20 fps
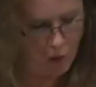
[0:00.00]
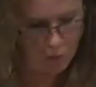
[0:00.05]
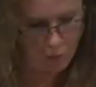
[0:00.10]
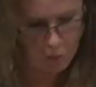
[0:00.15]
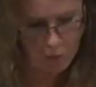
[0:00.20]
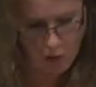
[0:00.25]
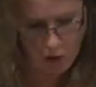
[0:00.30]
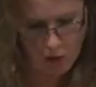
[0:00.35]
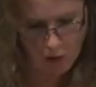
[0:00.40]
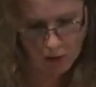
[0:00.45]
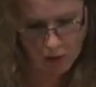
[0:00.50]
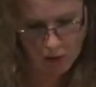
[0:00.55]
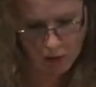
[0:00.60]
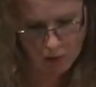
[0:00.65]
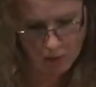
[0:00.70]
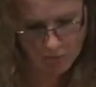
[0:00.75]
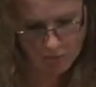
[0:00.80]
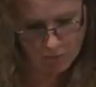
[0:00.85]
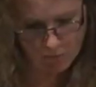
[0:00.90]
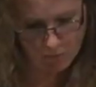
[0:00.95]
walk.
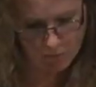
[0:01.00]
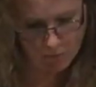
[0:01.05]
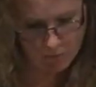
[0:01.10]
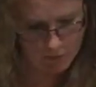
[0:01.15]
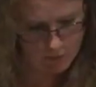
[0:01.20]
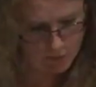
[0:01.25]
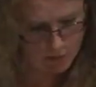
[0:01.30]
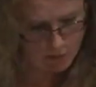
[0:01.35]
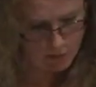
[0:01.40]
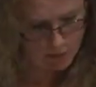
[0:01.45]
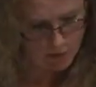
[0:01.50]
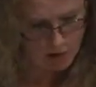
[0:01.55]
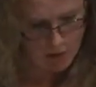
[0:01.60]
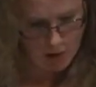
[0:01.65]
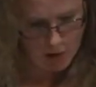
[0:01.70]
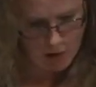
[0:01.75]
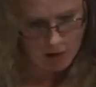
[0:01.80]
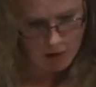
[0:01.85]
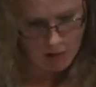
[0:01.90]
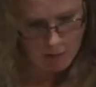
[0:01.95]

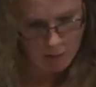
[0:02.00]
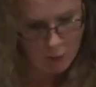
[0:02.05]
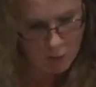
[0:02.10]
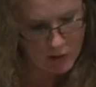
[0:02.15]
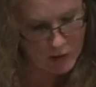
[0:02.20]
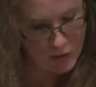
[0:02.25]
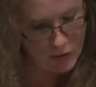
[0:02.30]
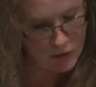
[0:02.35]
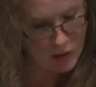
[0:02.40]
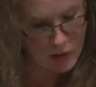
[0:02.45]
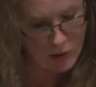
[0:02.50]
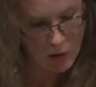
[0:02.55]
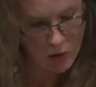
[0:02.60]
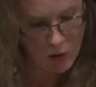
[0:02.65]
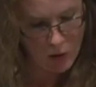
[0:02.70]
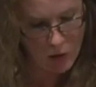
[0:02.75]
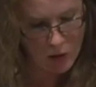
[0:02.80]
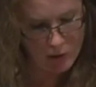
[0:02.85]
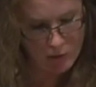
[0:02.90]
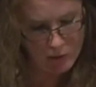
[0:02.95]
Morning sun
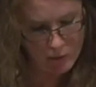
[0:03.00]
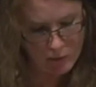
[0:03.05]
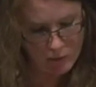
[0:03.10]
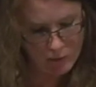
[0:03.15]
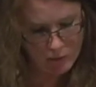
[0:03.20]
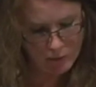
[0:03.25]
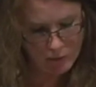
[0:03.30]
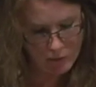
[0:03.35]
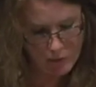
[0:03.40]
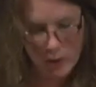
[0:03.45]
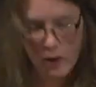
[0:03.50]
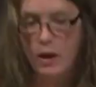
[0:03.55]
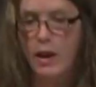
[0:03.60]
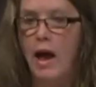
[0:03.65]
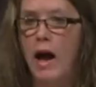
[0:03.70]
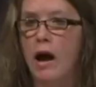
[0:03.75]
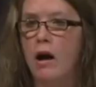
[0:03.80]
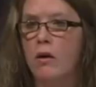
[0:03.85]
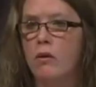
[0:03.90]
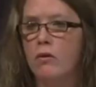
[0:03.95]
gone,
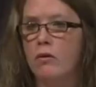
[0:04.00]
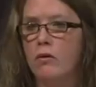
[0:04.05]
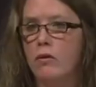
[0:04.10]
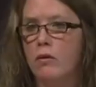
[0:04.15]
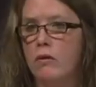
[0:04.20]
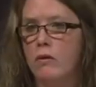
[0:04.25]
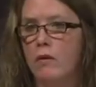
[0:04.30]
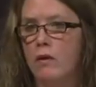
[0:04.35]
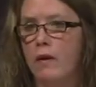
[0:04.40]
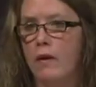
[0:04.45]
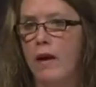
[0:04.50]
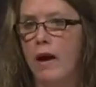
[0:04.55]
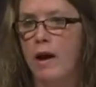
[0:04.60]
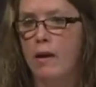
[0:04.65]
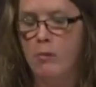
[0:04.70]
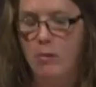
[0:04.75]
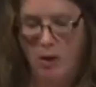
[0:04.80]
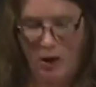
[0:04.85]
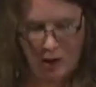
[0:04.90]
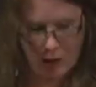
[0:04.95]
clouds in the
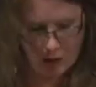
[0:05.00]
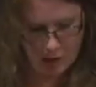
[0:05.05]
hemlock.